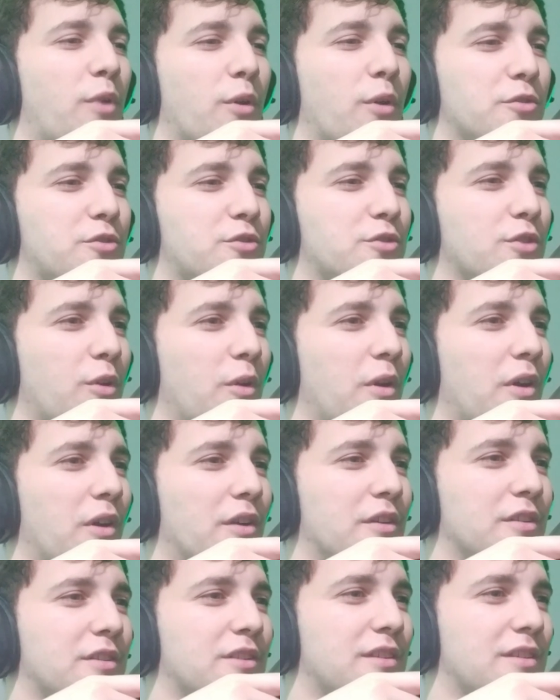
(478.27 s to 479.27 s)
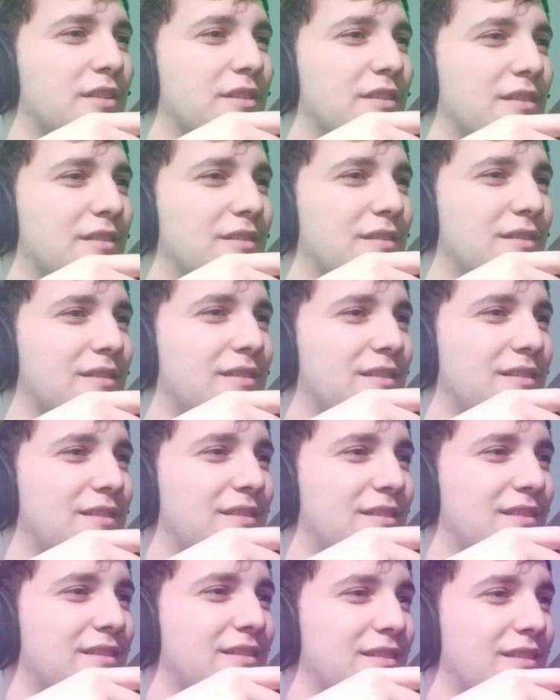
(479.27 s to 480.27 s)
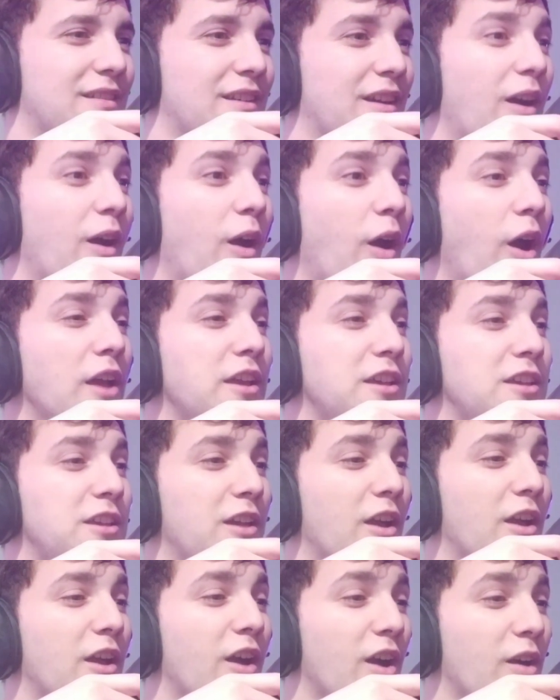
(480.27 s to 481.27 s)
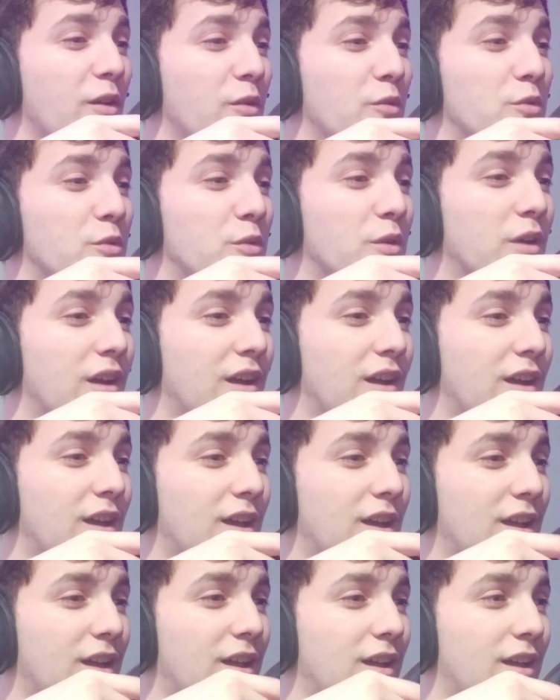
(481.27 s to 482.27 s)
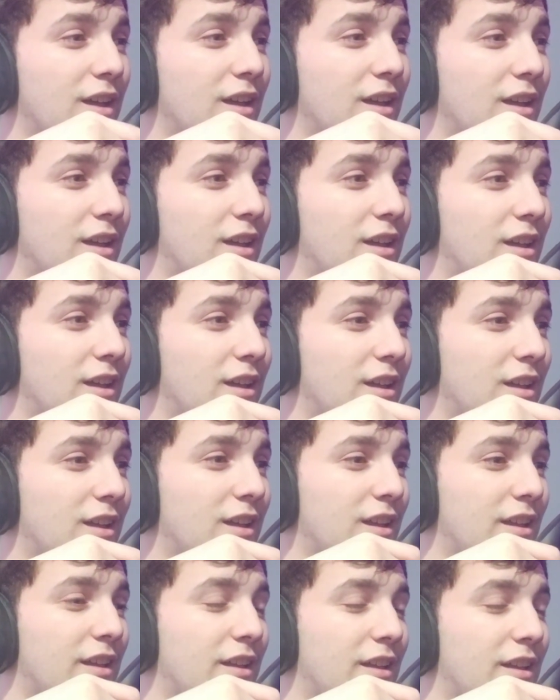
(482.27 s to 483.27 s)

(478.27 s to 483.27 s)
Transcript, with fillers: Bro is so hurt. Money. Ay, yo! Oh, hi, thanks for checking